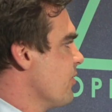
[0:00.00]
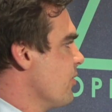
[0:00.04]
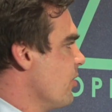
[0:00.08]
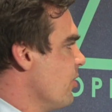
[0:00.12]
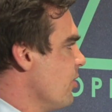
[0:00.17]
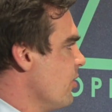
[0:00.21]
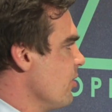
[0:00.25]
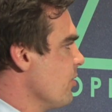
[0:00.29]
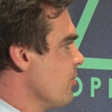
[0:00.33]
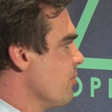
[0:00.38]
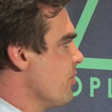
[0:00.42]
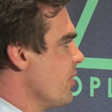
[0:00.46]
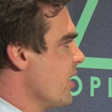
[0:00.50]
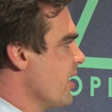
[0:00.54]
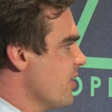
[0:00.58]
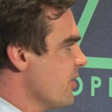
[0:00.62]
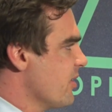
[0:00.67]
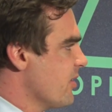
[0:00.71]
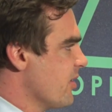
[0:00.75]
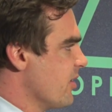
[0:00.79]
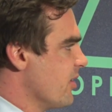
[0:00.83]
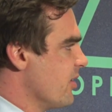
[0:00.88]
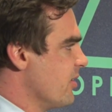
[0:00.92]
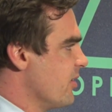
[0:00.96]
for all
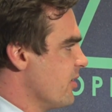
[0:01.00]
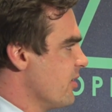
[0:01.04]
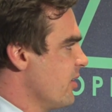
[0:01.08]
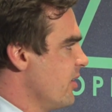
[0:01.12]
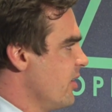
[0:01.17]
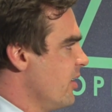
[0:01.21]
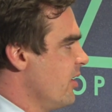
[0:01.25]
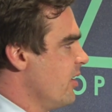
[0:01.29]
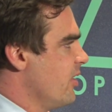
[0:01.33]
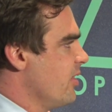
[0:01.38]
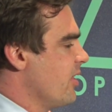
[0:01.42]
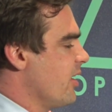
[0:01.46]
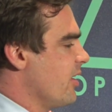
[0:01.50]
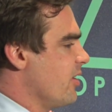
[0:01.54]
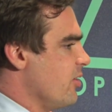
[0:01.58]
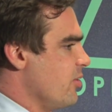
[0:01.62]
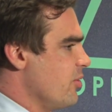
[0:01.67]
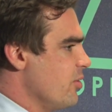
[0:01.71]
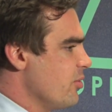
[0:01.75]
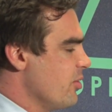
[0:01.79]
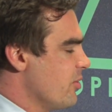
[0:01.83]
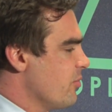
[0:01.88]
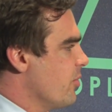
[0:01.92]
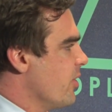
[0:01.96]
message that
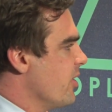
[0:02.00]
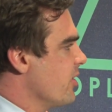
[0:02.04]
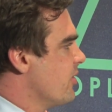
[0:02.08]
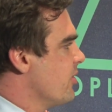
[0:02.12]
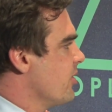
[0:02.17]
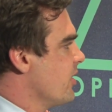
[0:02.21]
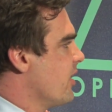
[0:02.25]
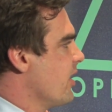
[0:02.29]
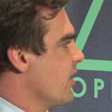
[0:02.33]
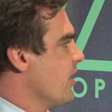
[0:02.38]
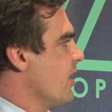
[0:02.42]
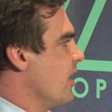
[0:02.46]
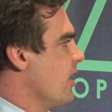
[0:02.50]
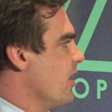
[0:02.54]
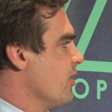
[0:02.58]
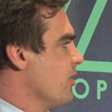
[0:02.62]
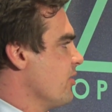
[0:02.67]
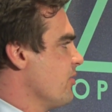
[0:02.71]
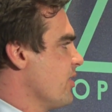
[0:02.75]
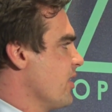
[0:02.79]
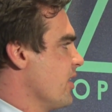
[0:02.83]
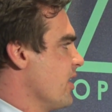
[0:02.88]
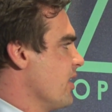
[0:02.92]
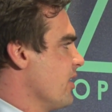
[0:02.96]
you'd want to get out
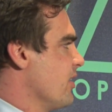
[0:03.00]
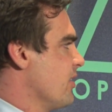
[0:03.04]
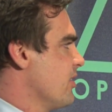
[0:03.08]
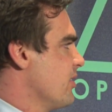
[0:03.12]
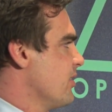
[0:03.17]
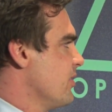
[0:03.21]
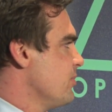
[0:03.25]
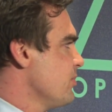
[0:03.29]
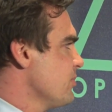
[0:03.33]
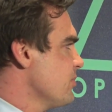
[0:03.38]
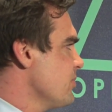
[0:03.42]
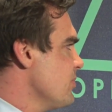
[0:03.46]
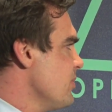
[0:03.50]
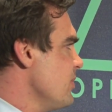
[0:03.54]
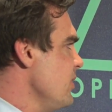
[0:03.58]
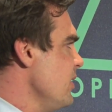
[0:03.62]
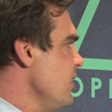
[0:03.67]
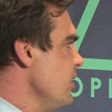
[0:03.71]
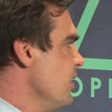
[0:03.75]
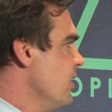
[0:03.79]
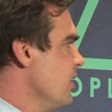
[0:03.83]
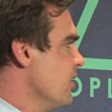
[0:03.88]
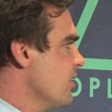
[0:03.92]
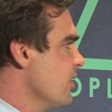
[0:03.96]
of that?
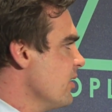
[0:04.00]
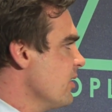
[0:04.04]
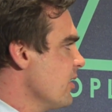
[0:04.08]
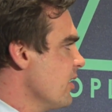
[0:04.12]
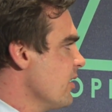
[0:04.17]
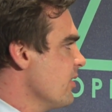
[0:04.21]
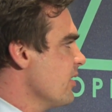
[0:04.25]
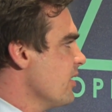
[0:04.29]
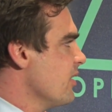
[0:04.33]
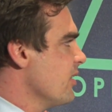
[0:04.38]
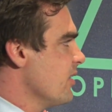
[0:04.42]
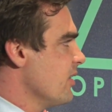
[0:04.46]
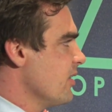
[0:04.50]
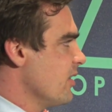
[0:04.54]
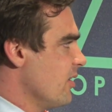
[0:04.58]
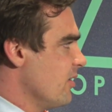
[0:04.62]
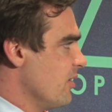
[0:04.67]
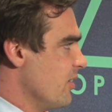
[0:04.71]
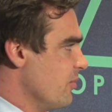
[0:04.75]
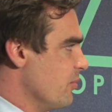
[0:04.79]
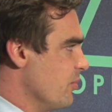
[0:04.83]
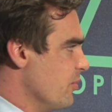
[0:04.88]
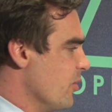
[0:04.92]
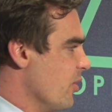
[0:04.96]
Is it, is it
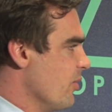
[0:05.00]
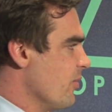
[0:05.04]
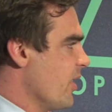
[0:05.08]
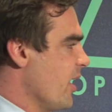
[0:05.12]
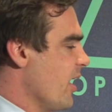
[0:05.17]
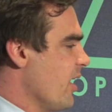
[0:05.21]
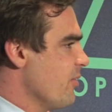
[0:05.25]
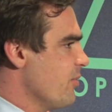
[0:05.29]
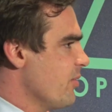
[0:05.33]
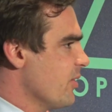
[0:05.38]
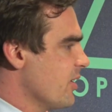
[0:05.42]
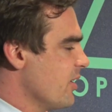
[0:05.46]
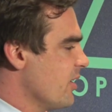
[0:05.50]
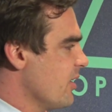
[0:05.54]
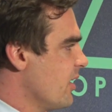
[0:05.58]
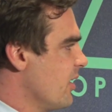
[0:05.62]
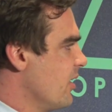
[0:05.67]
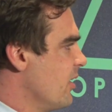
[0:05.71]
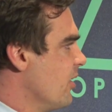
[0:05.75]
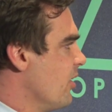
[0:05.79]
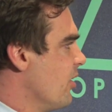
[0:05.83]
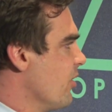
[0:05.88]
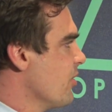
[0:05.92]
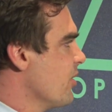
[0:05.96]
more of an
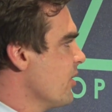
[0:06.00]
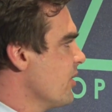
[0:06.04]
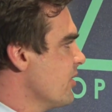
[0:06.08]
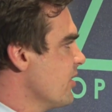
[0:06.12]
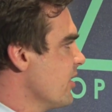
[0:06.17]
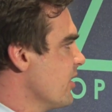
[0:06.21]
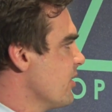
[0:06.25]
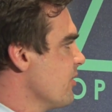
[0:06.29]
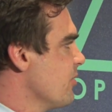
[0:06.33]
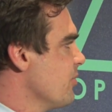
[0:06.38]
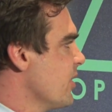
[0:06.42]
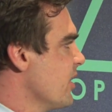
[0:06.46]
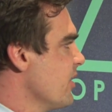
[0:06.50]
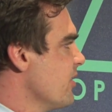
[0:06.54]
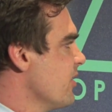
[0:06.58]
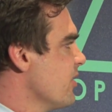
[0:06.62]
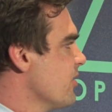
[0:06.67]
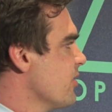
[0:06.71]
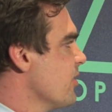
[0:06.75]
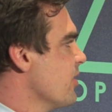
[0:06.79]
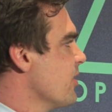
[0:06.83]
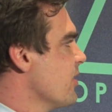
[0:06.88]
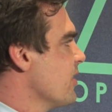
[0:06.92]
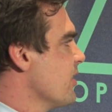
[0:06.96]
Africa-orientated
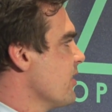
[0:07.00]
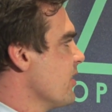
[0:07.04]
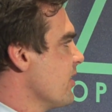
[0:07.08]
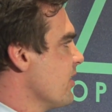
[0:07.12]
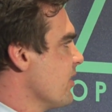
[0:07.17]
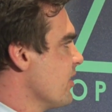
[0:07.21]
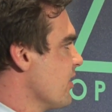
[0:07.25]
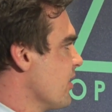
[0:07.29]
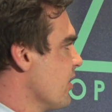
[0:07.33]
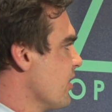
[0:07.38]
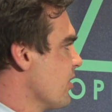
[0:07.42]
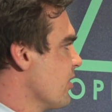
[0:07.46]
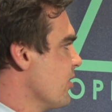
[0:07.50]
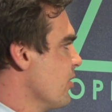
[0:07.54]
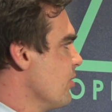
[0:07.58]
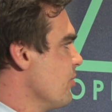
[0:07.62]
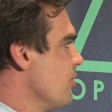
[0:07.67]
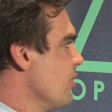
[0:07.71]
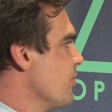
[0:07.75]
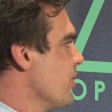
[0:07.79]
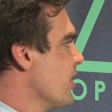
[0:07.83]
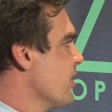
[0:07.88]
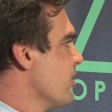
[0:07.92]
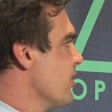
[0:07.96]
message, or is it a, a,
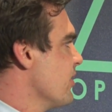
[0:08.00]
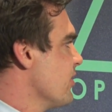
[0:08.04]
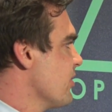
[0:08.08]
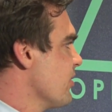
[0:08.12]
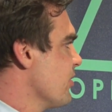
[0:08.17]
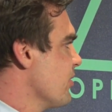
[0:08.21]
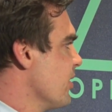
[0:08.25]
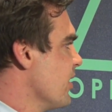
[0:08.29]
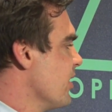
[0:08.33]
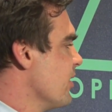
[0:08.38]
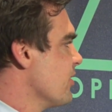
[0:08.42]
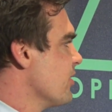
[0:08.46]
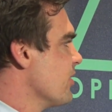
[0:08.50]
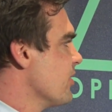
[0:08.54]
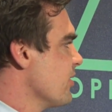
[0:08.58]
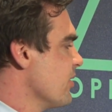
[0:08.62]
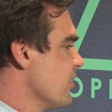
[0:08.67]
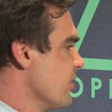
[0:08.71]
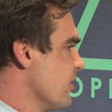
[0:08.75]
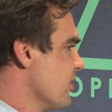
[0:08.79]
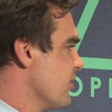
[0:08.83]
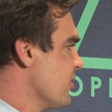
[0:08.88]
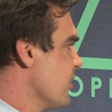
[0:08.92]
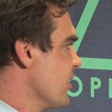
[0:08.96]
global message around
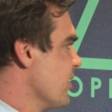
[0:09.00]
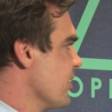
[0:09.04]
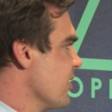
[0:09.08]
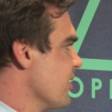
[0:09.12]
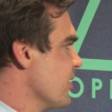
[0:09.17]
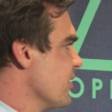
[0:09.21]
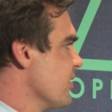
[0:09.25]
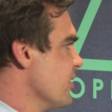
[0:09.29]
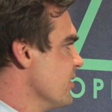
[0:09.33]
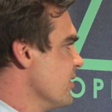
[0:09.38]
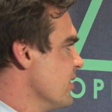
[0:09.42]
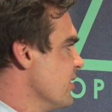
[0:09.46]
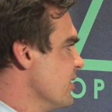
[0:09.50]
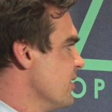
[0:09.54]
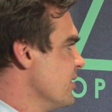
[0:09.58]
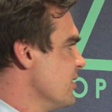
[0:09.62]
the transition?